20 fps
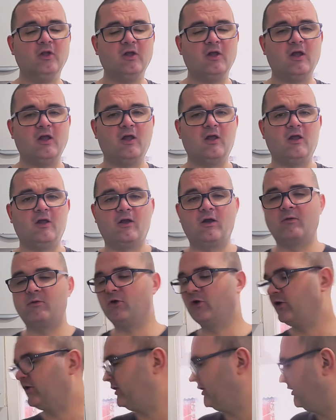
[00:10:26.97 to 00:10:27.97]
I'm
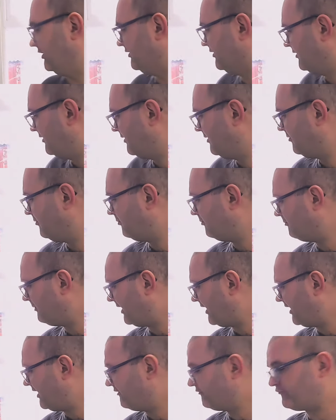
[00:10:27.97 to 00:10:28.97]
going to need
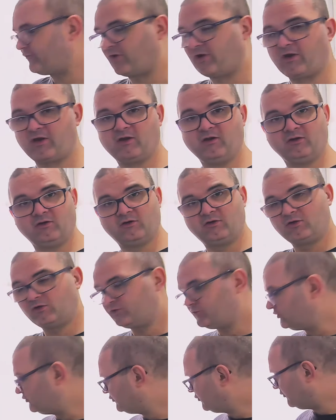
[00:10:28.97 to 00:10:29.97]
my air fryer,
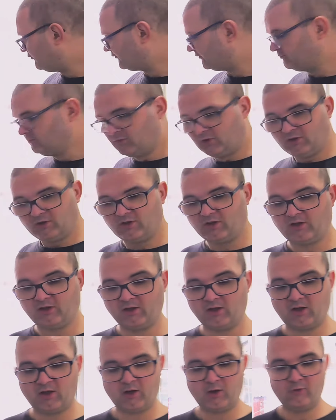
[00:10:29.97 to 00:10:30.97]
which is awesome.
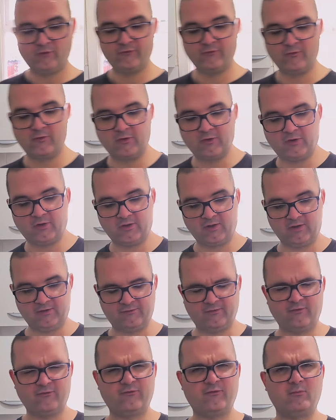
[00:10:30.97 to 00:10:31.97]
I also going to need
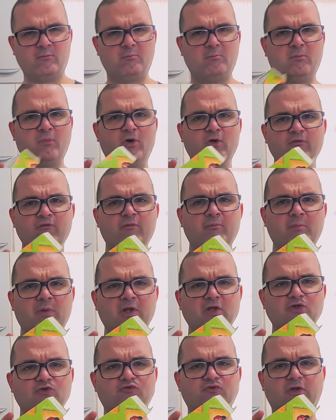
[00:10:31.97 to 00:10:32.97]
some puff
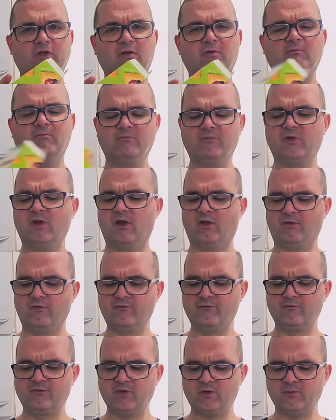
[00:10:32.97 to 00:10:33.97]
pastry. Yeah,
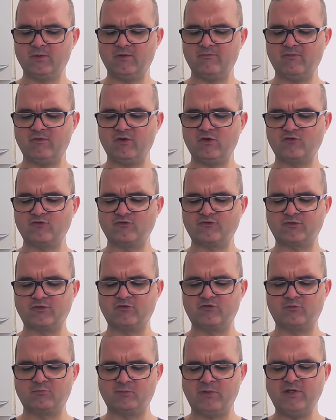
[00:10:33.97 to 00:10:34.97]
this is going to be very
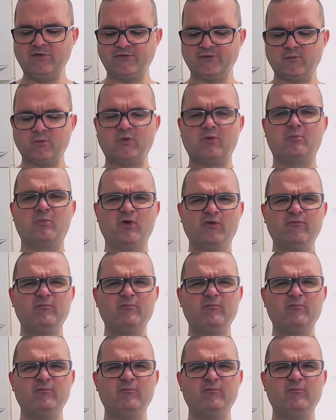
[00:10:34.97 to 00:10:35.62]
interesting. Pizza with puff